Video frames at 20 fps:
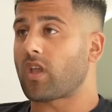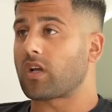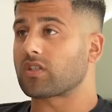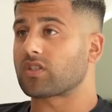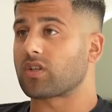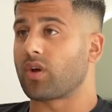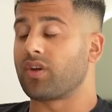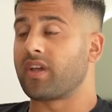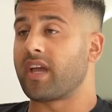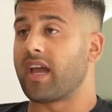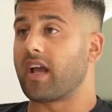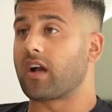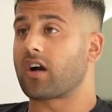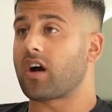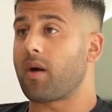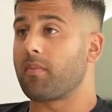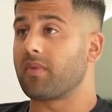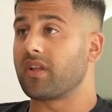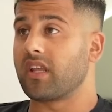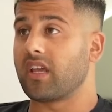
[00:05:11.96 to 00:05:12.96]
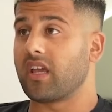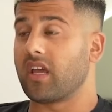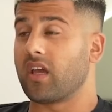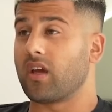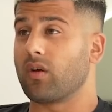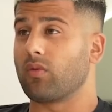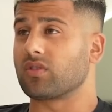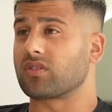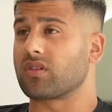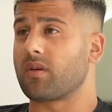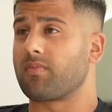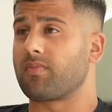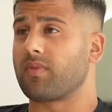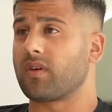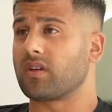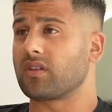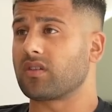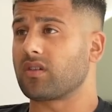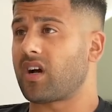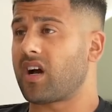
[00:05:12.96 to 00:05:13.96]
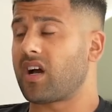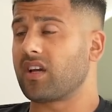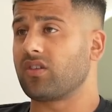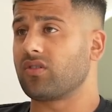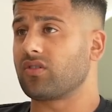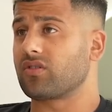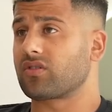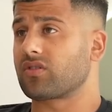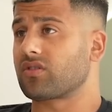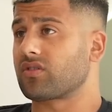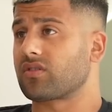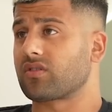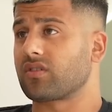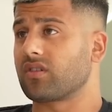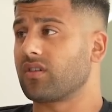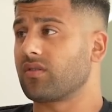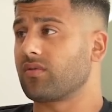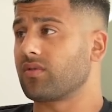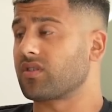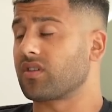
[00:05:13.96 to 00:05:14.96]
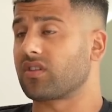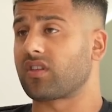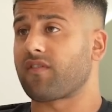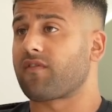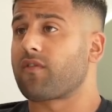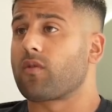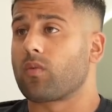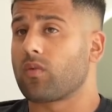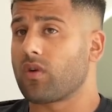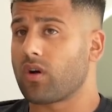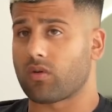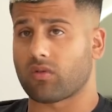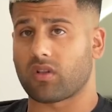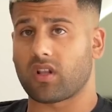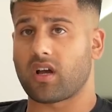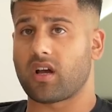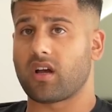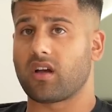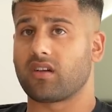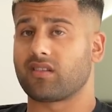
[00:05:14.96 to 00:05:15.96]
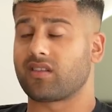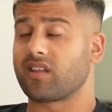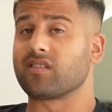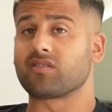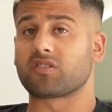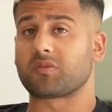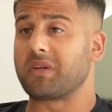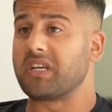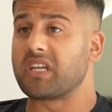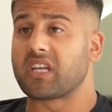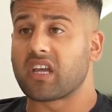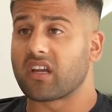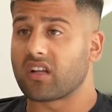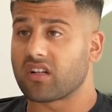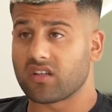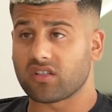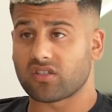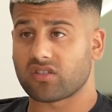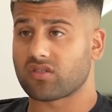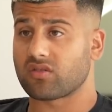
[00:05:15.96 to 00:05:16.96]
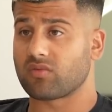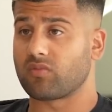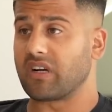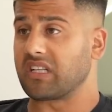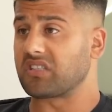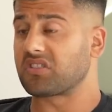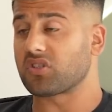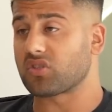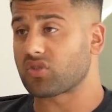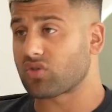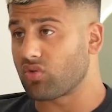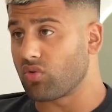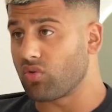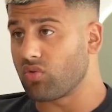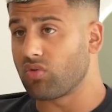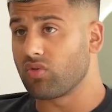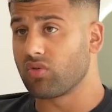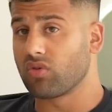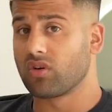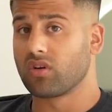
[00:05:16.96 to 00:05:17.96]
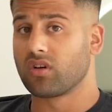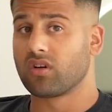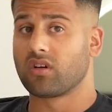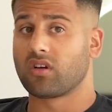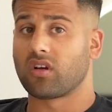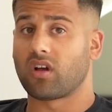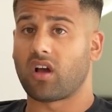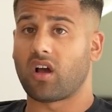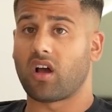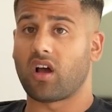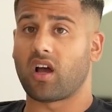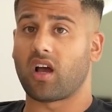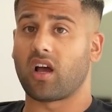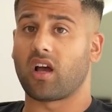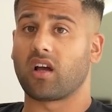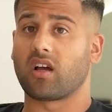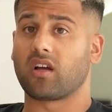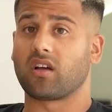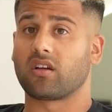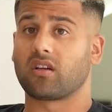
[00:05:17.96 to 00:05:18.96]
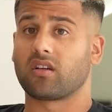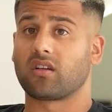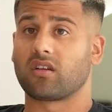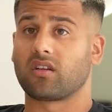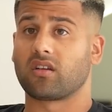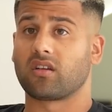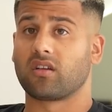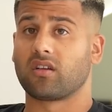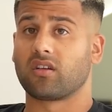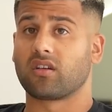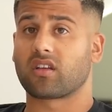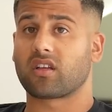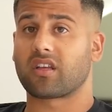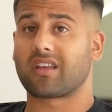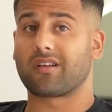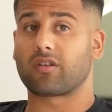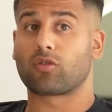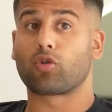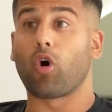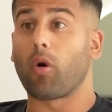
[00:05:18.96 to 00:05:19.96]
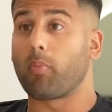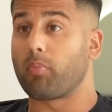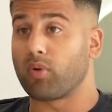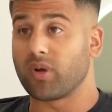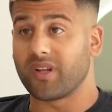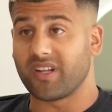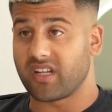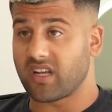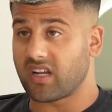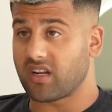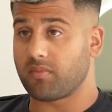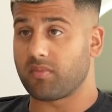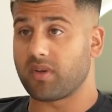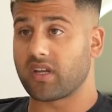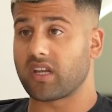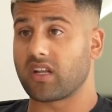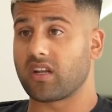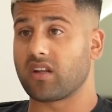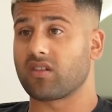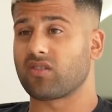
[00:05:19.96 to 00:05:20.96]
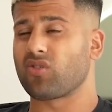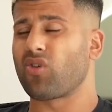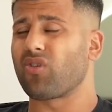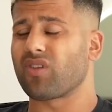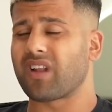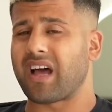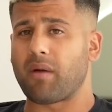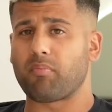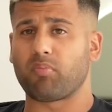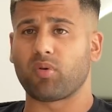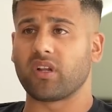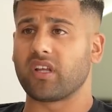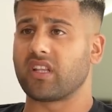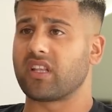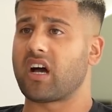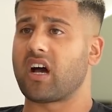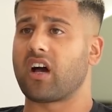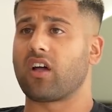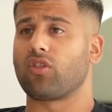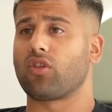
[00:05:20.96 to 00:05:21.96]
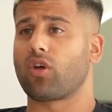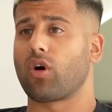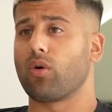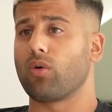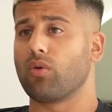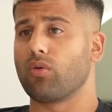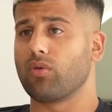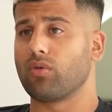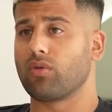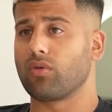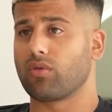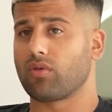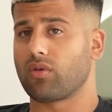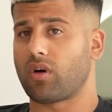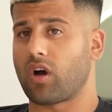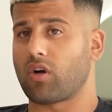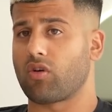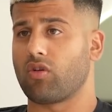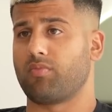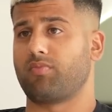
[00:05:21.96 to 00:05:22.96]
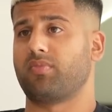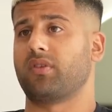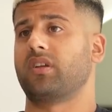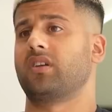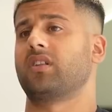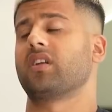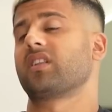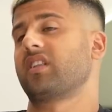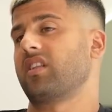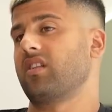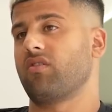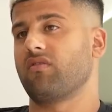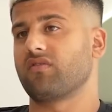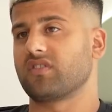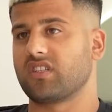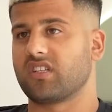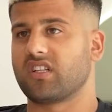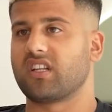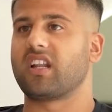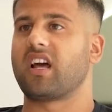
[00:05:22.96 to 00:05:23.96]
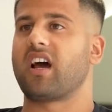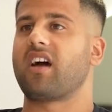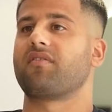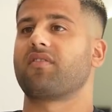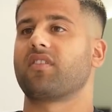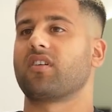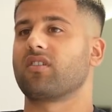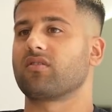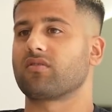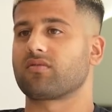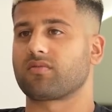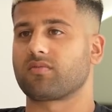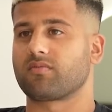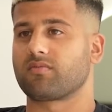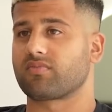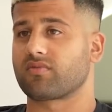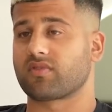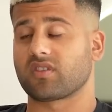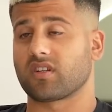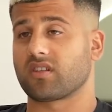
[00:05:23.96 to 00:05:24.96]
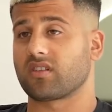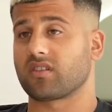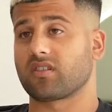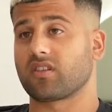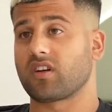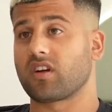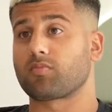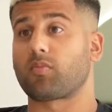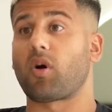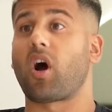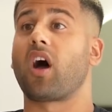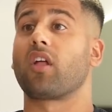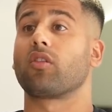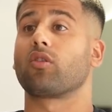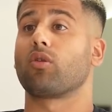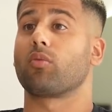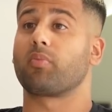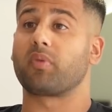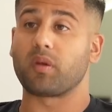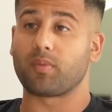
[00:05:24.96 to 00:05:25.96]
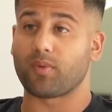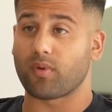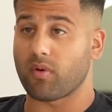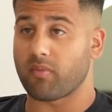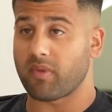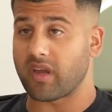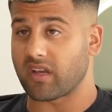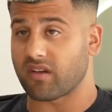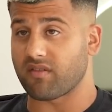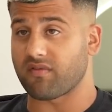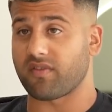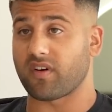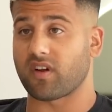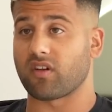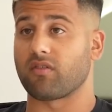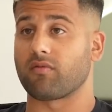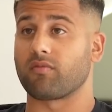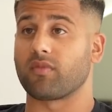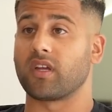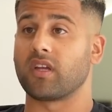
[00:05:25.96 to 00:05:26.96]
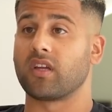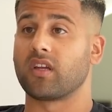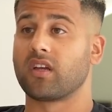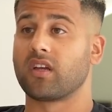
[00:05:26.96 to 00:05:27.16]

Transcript: So yeah, coming here, it was a different world. Like I didn't speak English, went to school, got bullied at the beginning. Not like bullied that I know I got bullied. I didn't have it. But I know people were making fun of me.